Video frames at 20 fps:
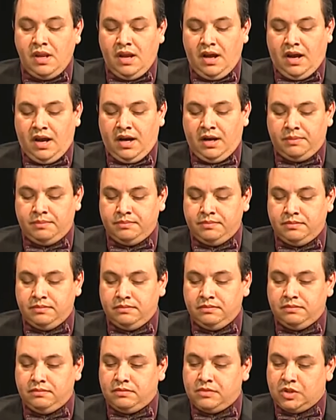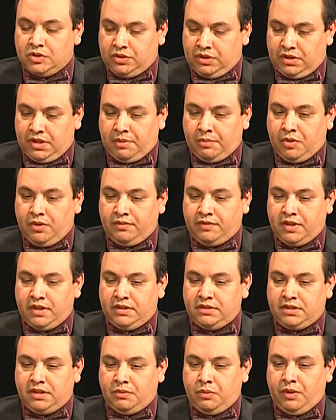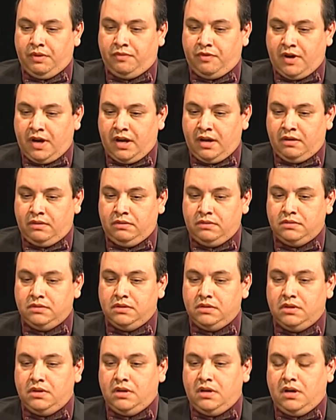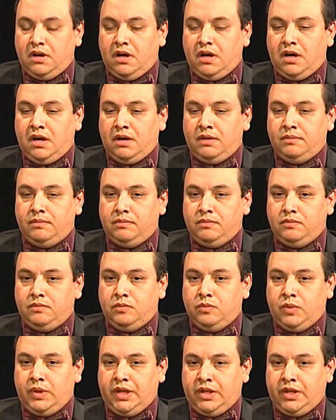um, there's a number of things that we file. Uh, we